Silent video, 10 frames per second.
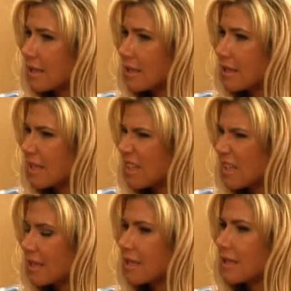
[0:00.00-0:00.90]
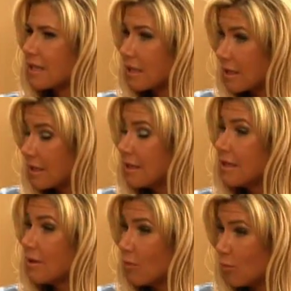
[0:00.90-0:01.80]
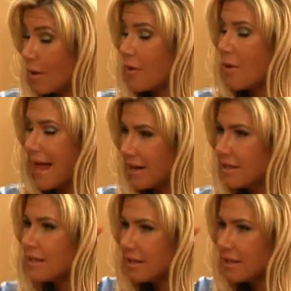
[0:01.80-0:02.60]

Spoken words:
licorice pieces that are bright red,